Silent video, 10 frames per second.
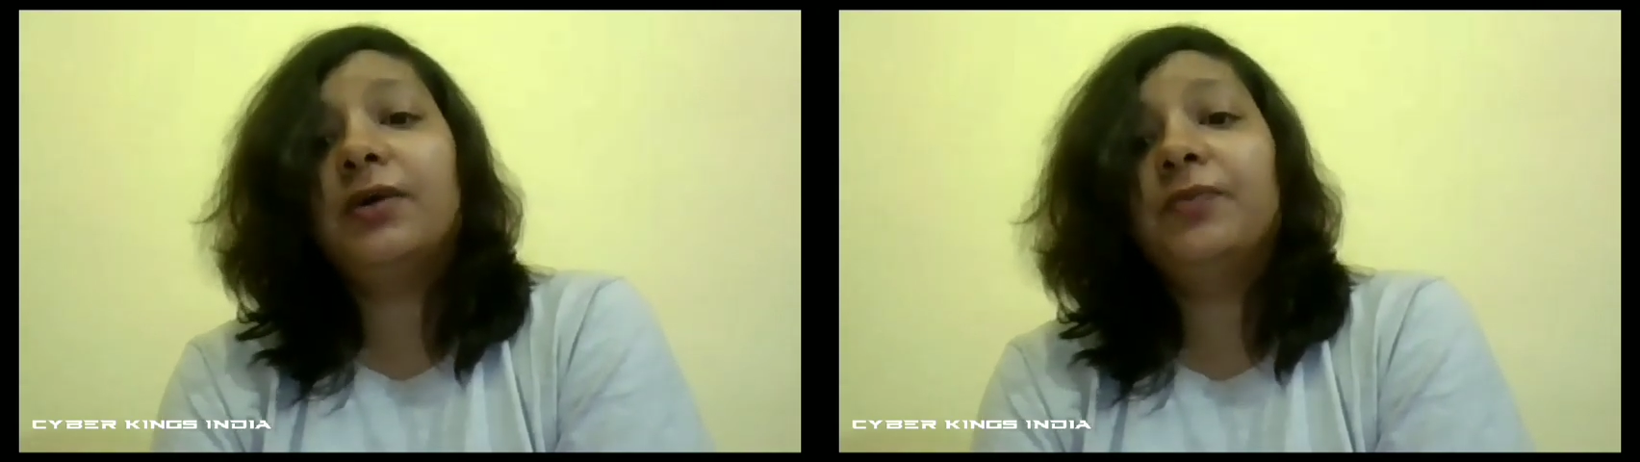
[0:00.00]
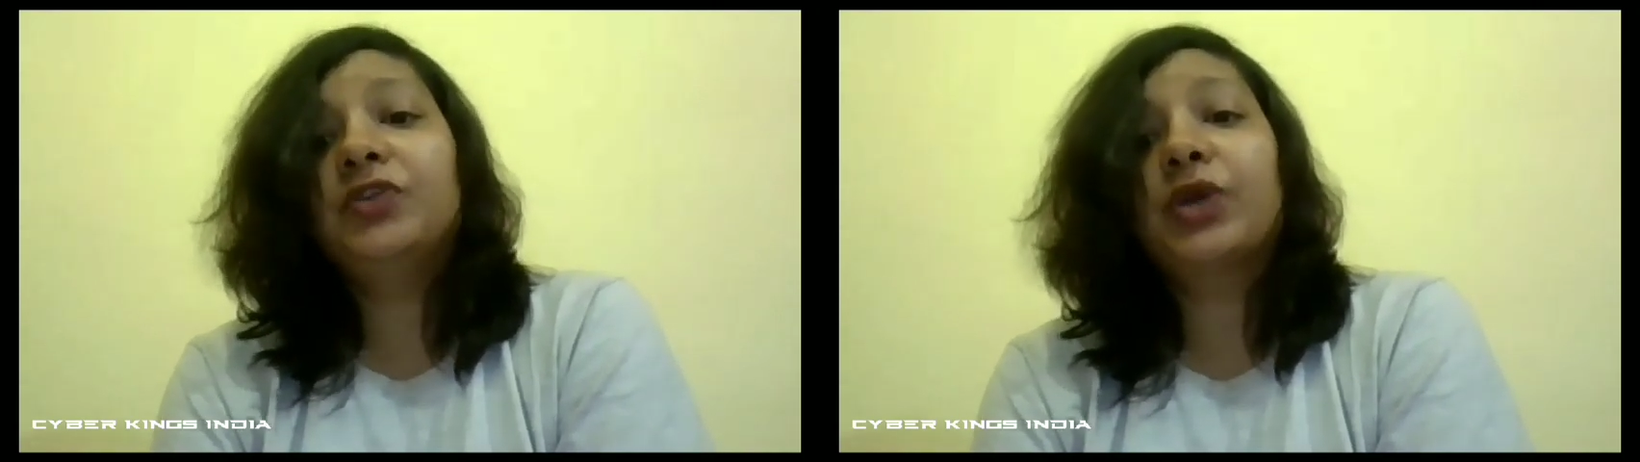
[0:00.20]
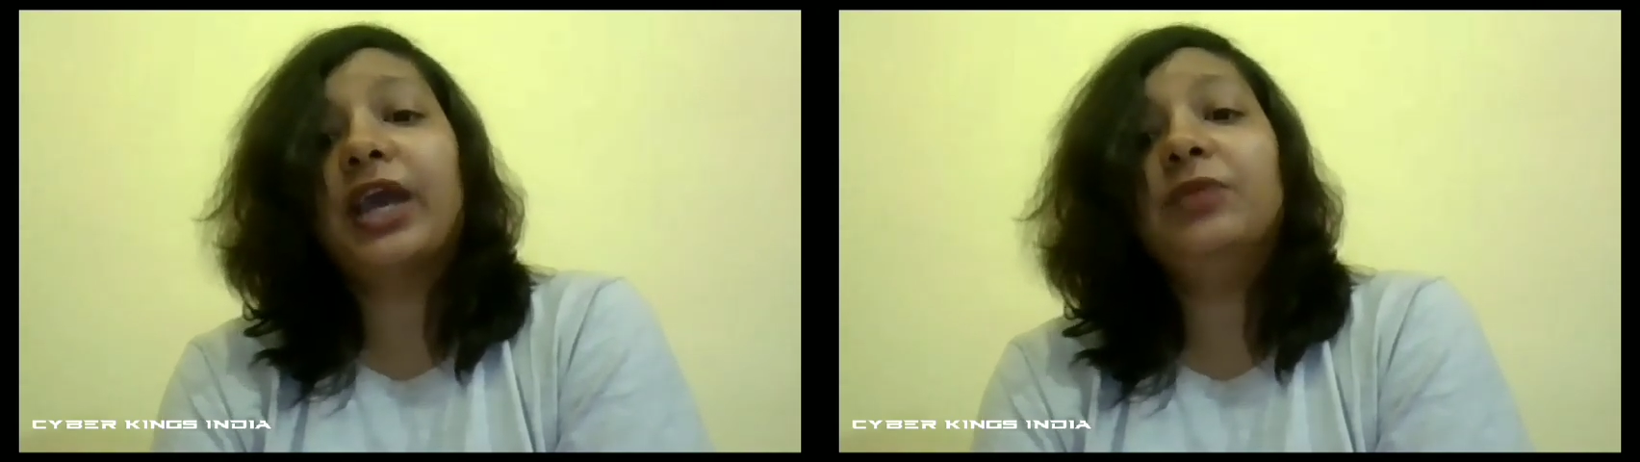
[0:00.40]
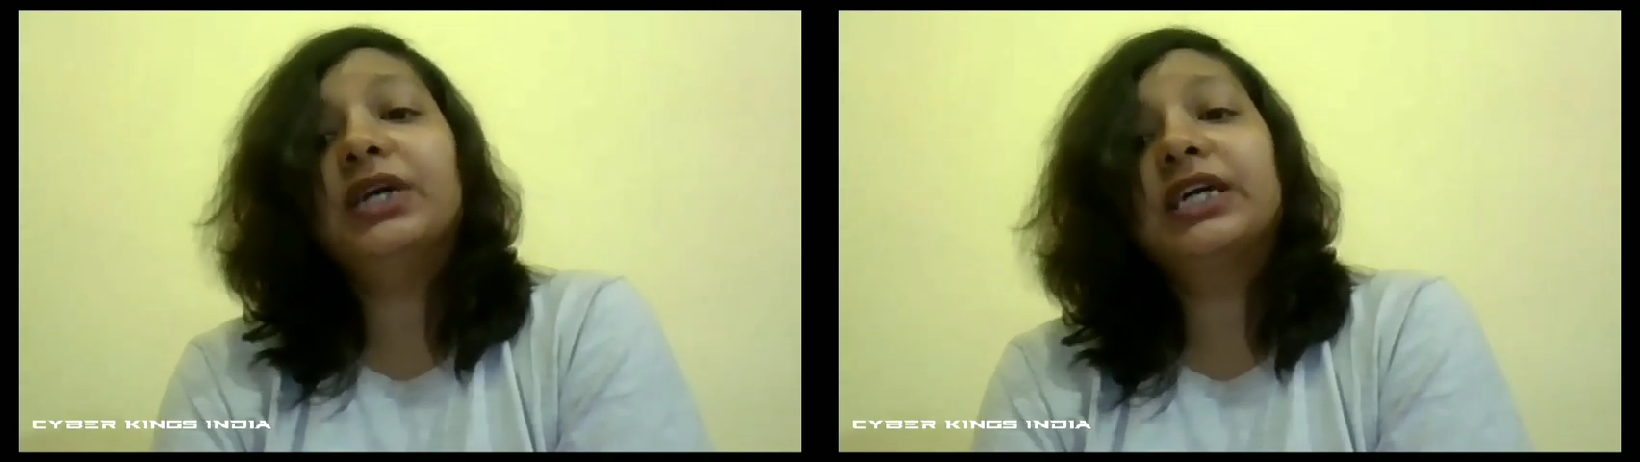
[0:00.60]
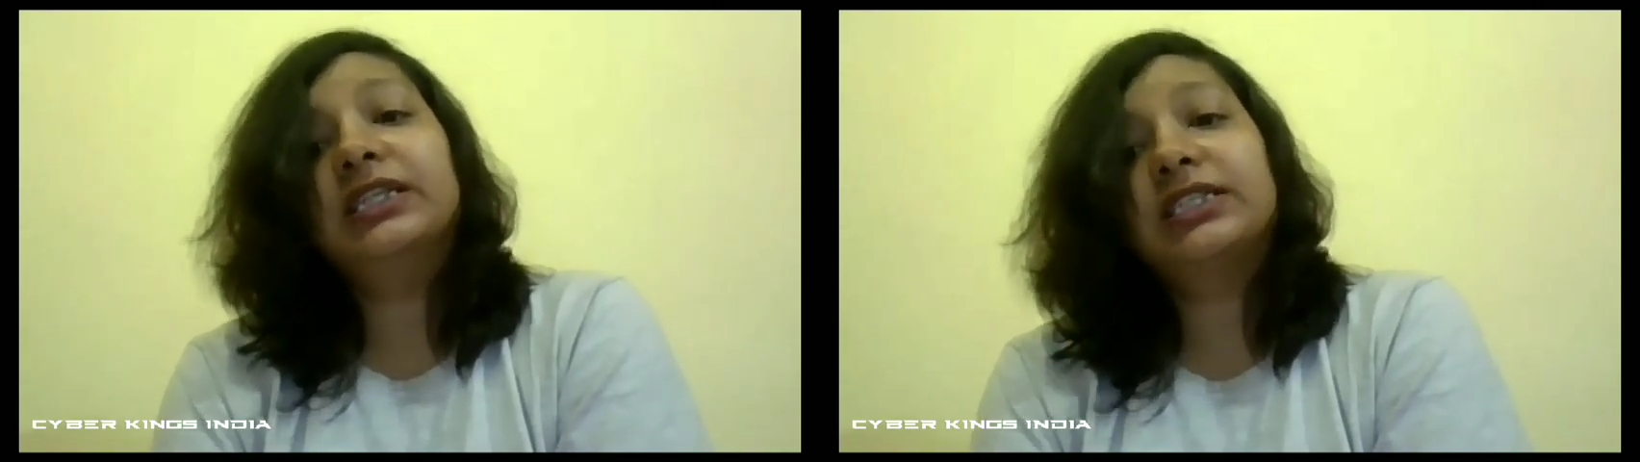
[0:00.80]
You can be
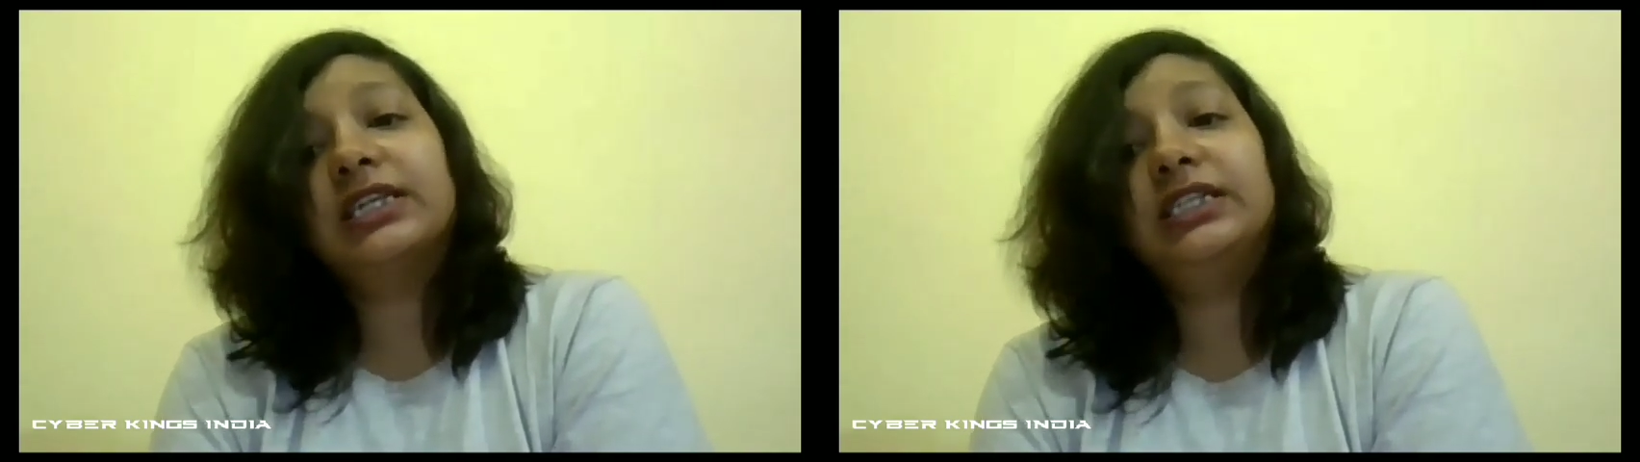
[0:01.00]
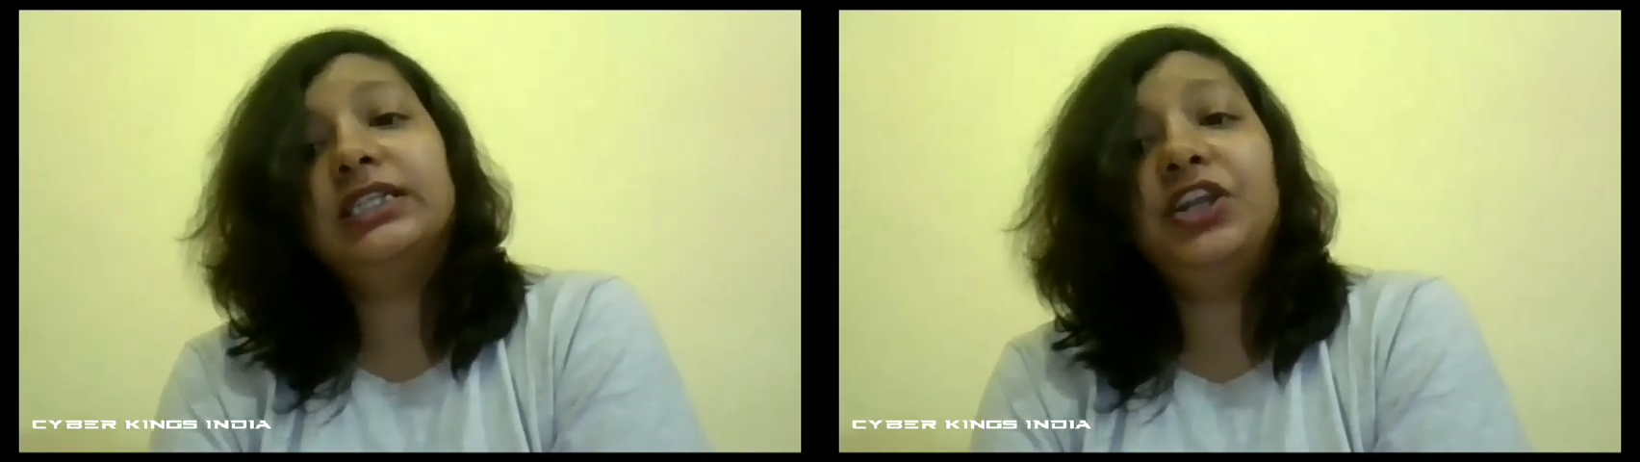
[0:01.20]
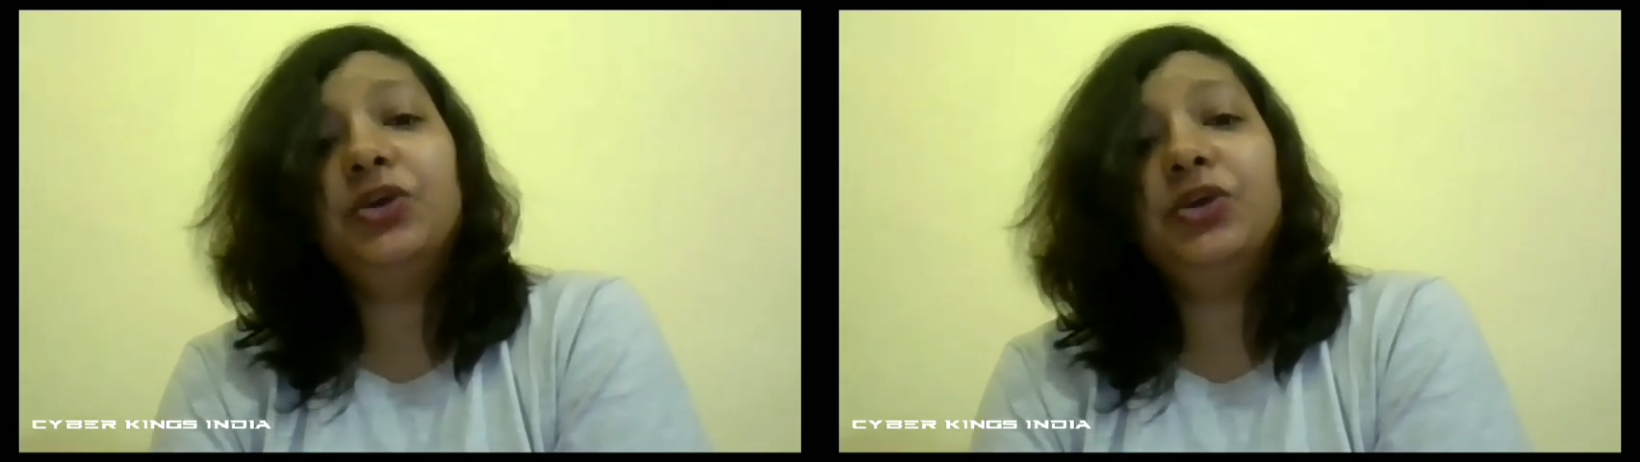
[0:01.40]
a consultant.